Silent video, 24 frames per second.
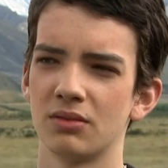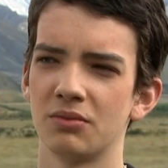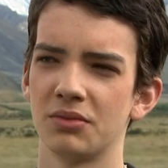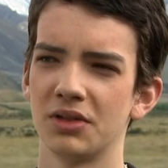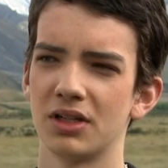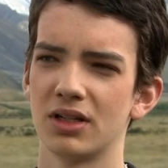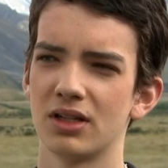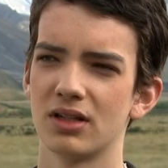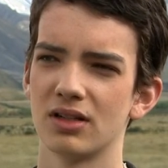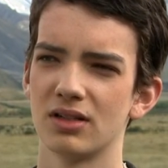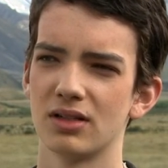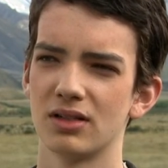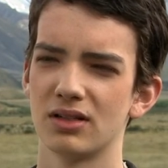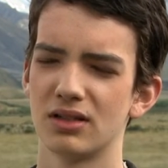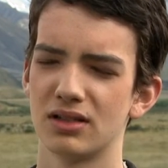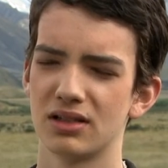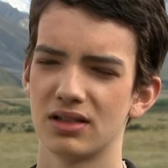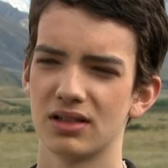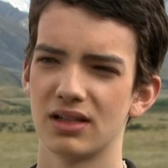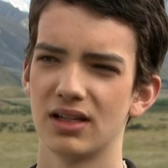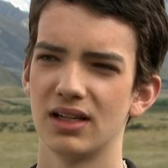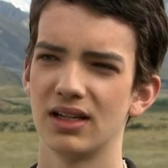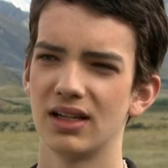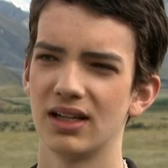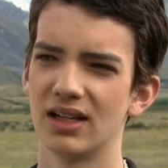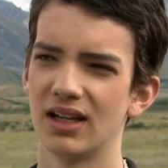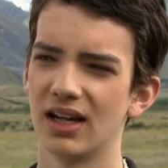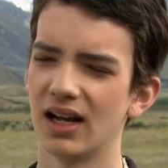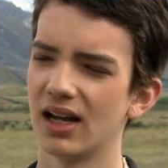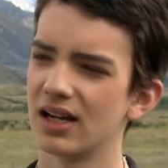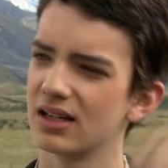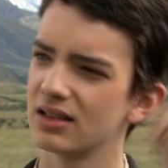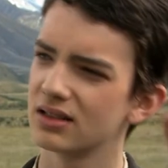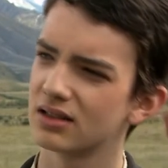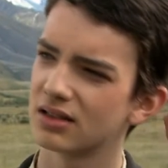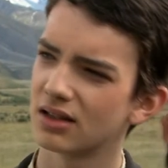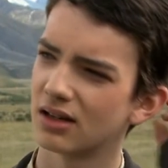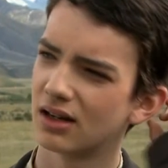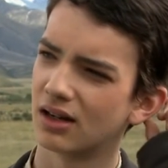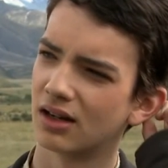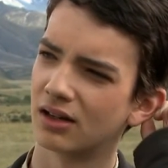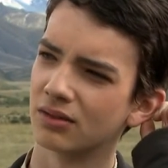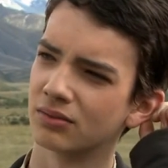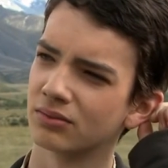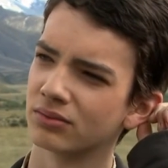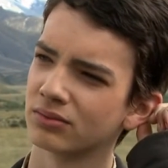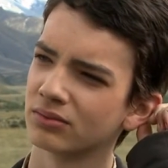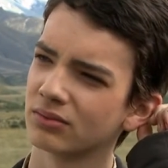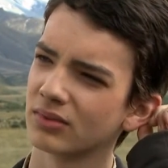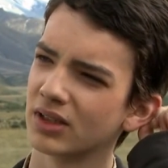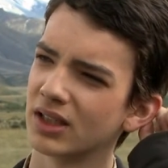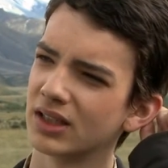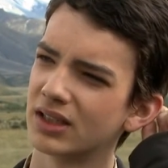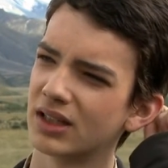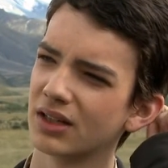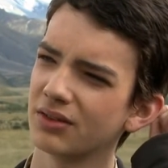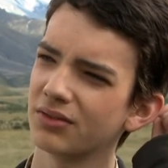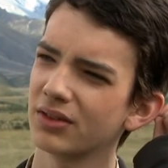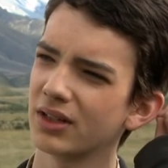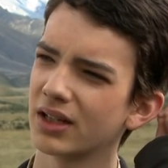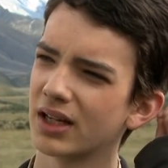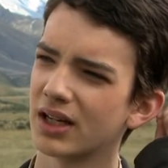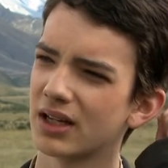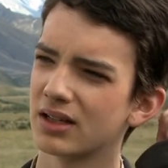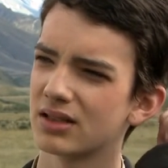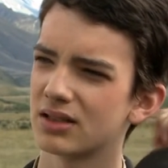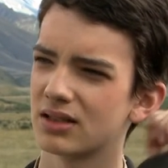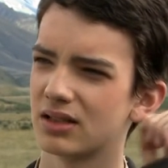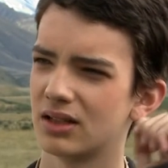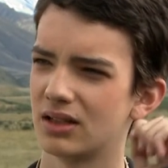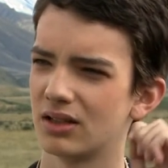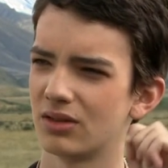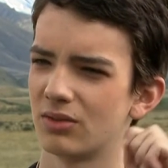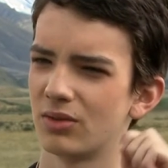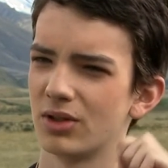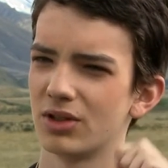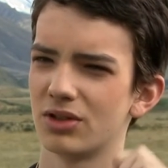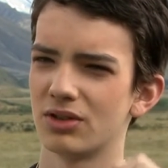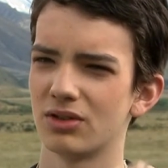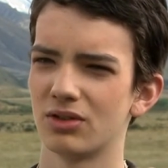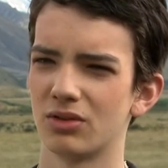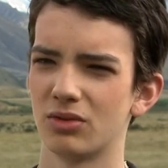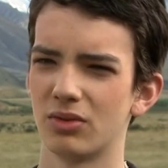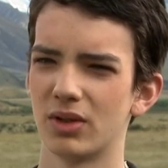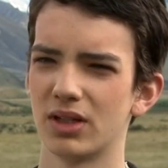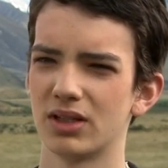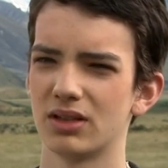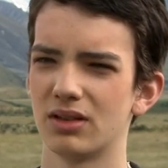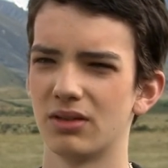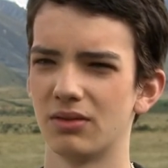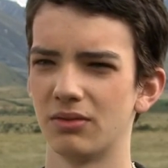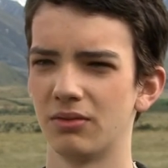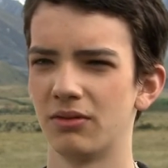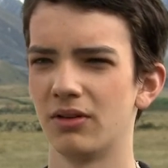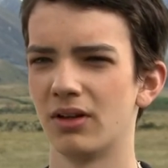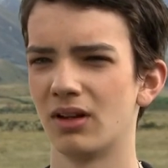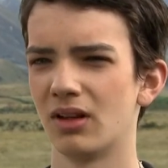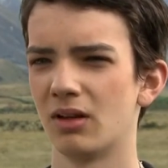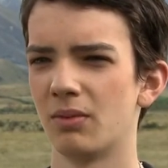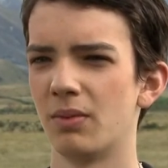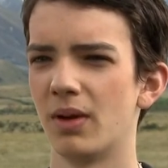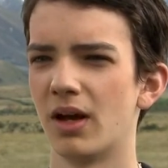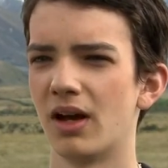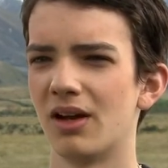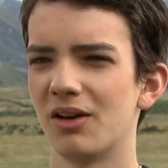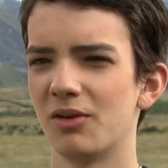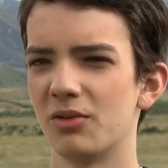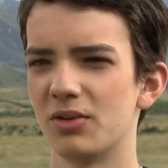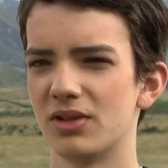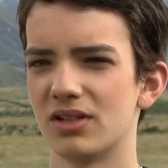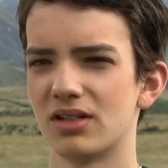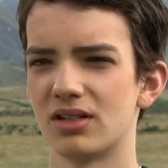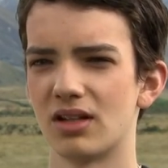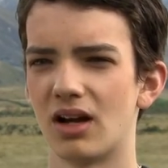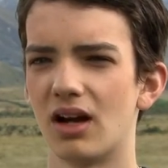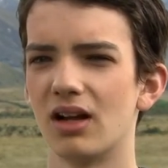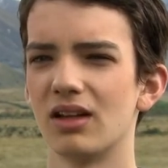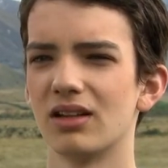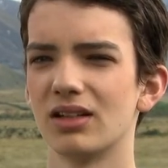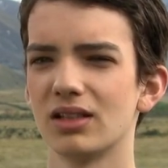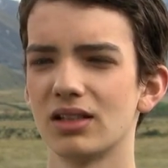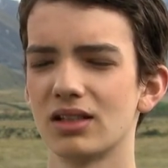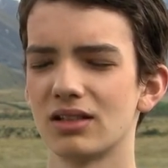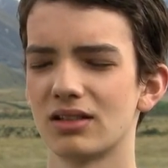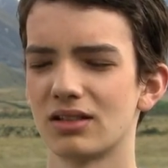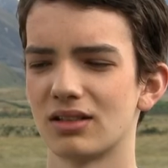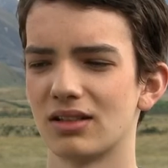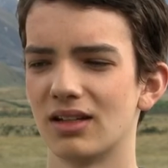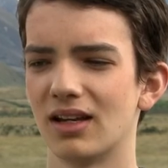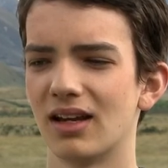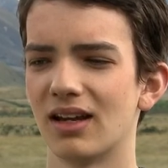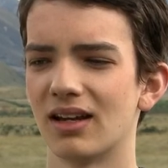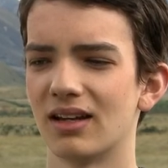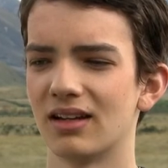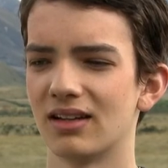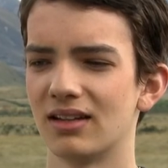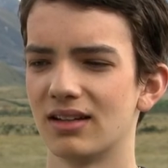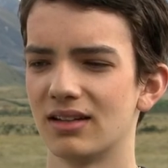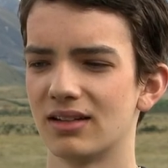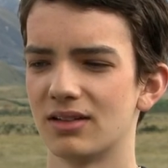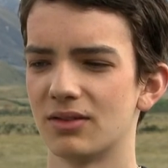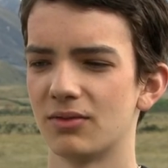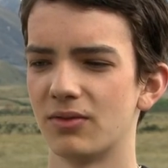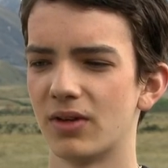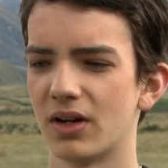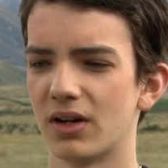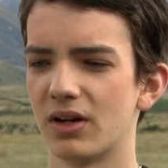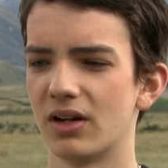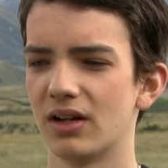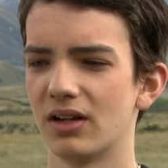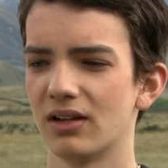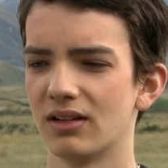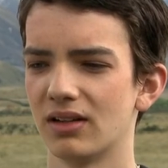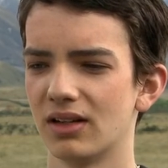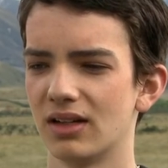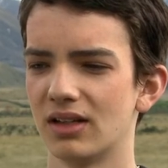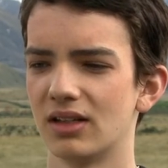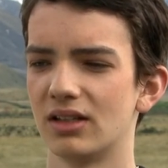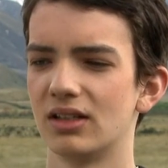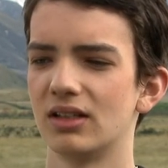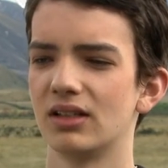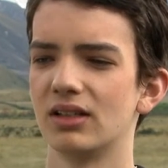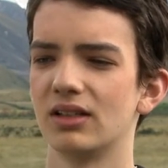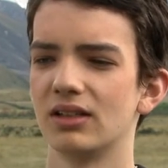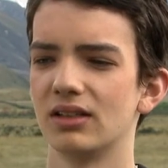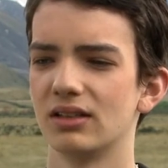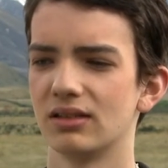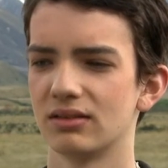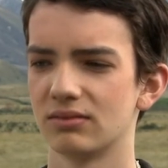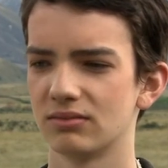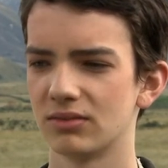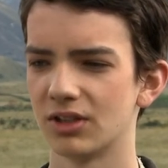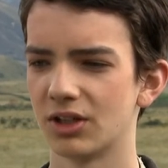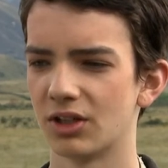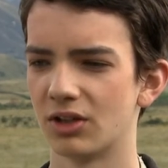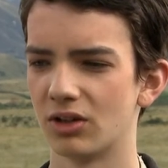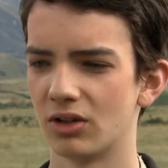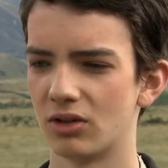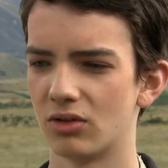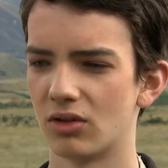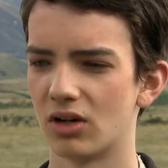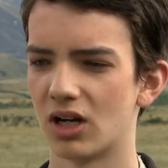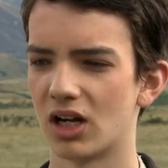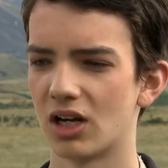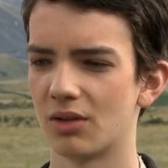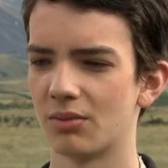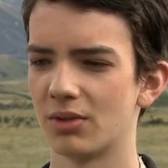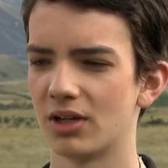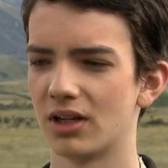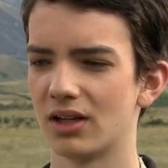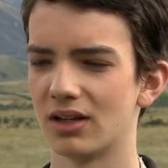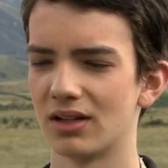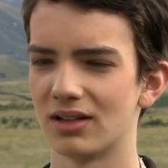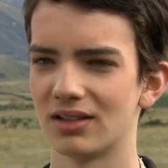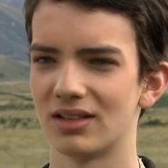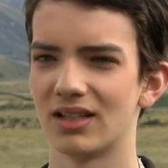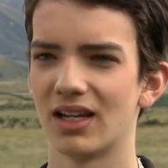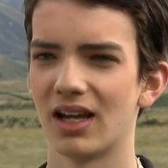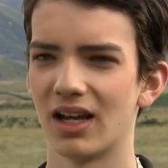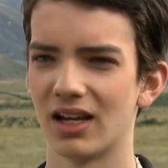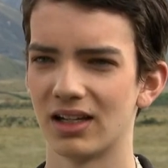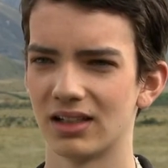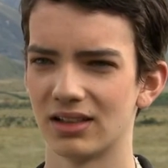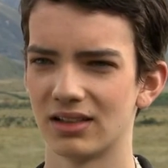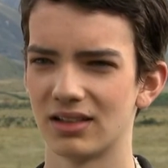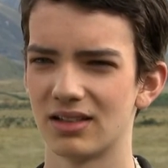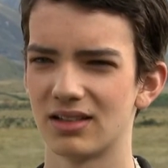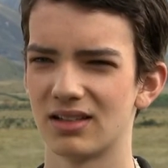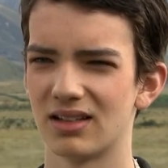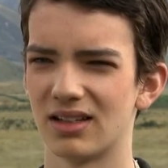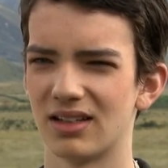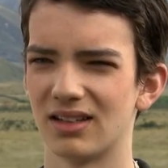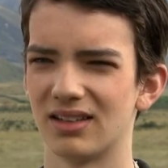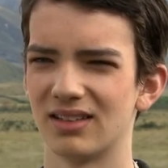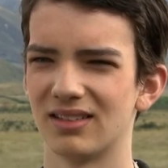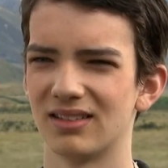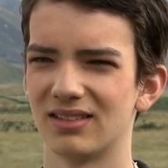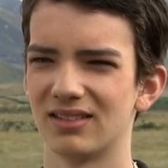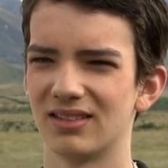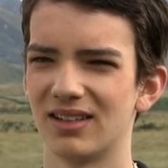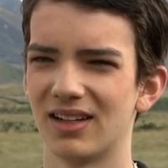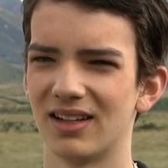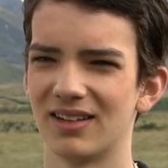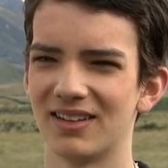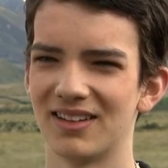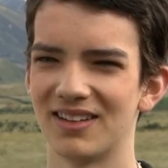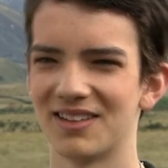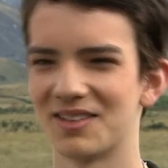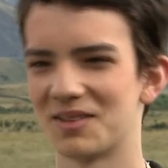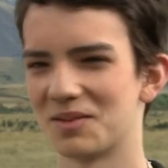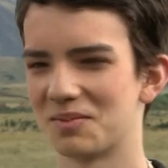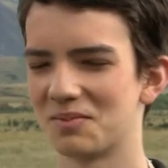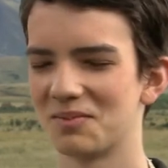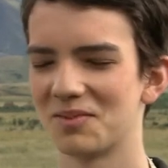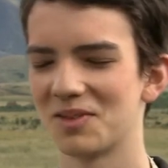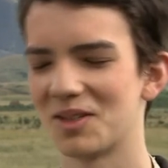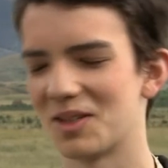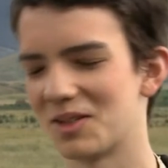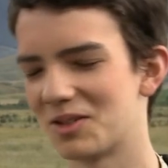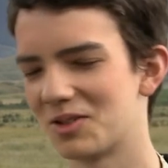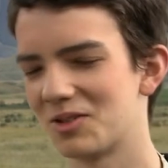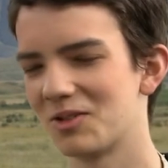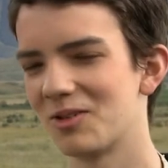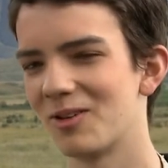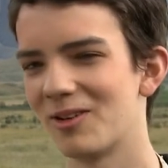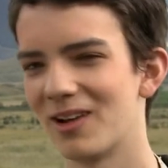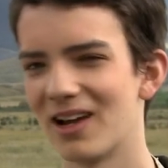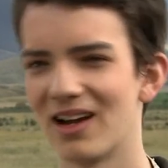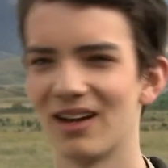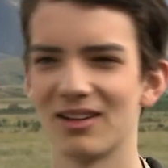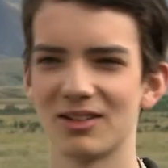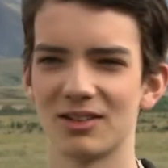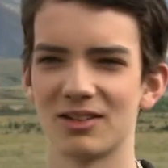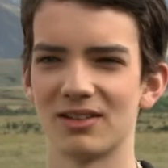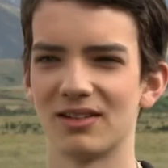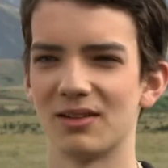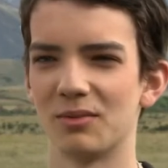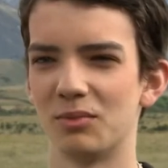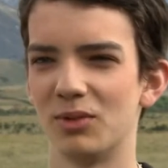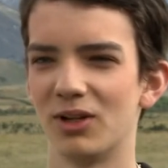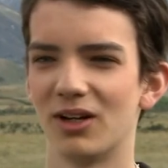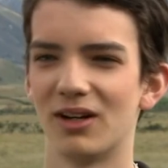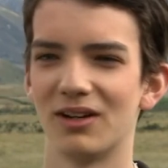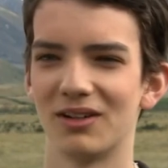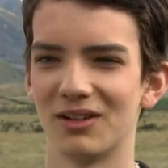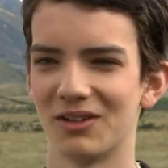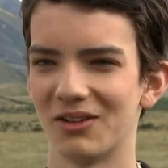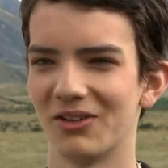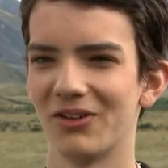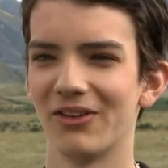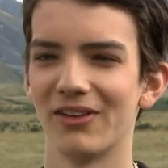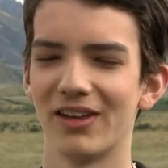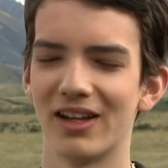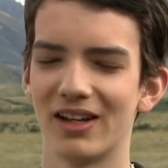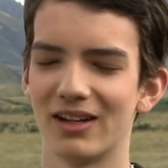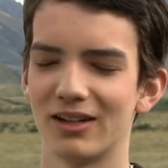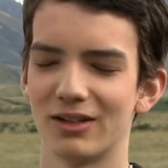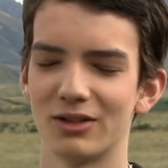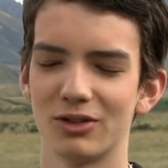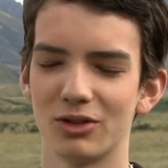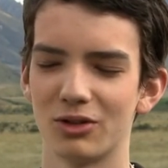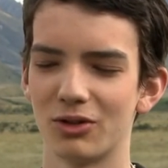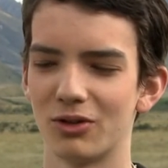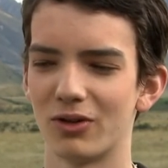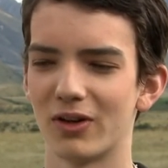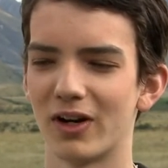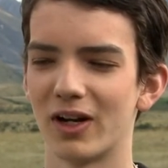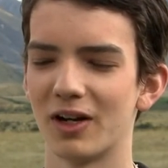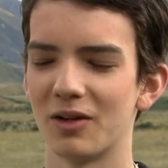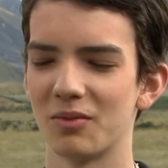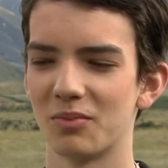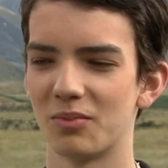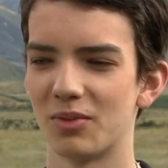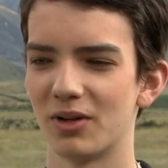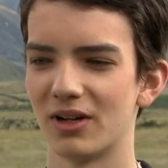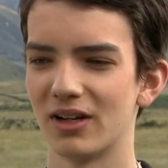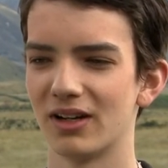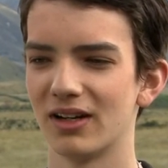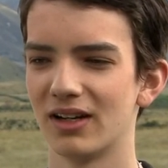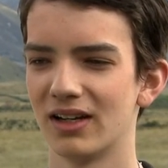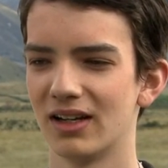because it definitely has the original Western feel about it with Silas, and it's very, grimy, intense, and there's the shootouts and the blood and all that. It's all great, but